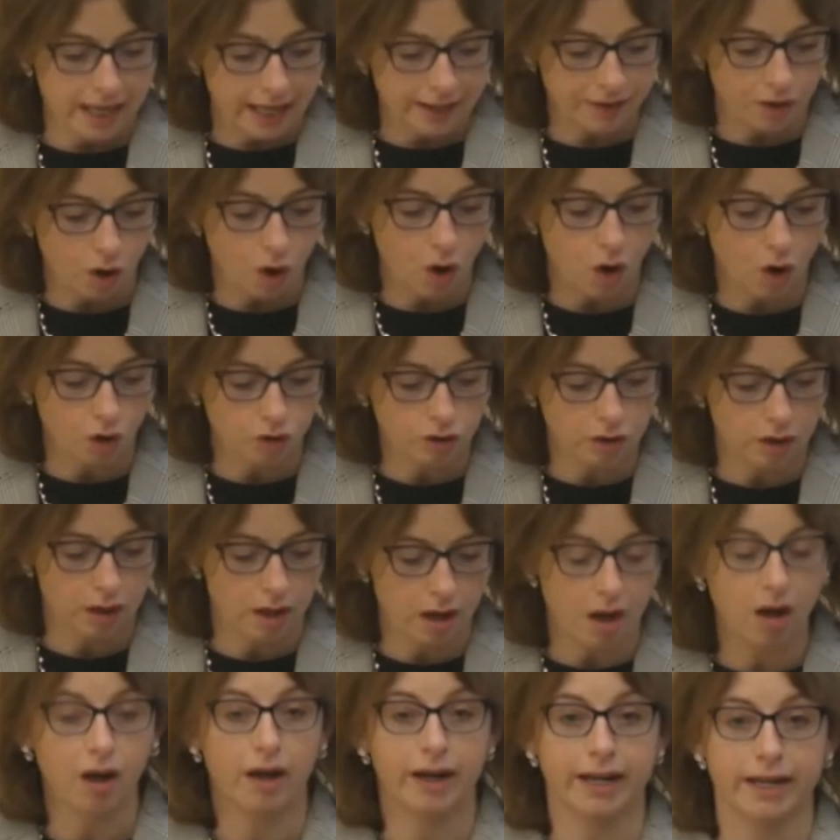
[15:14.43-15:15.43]
and
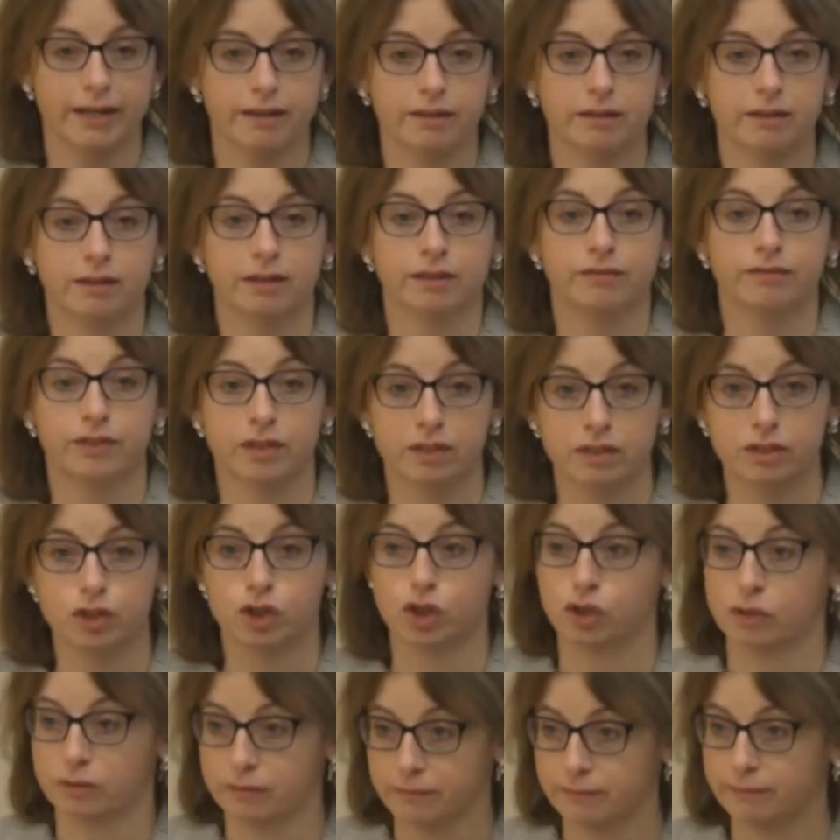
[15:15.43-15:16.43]
online
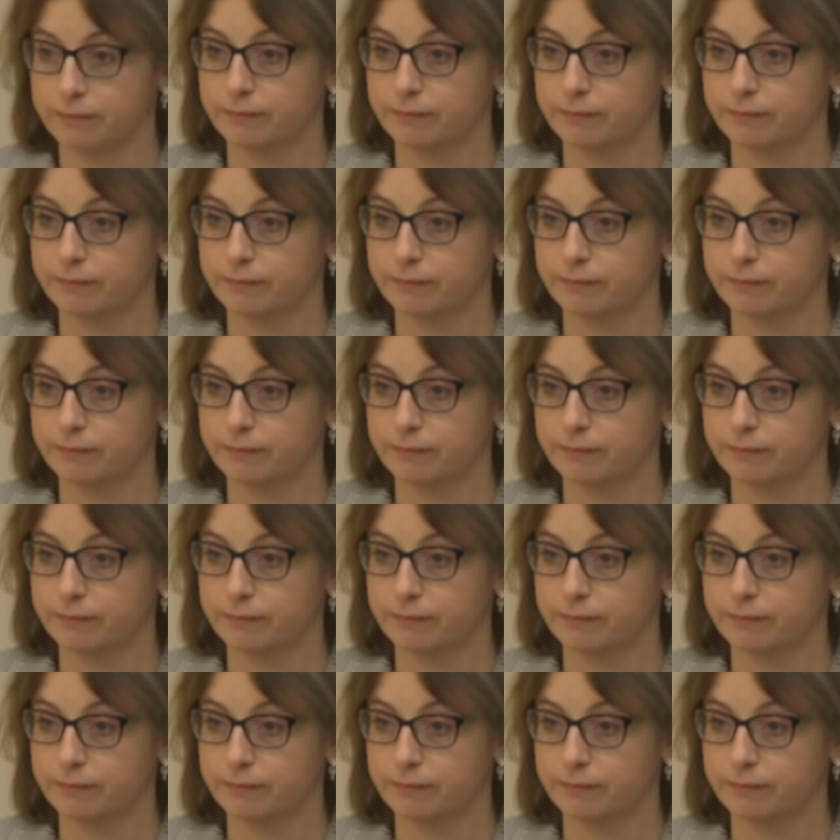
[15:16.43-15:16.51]
version.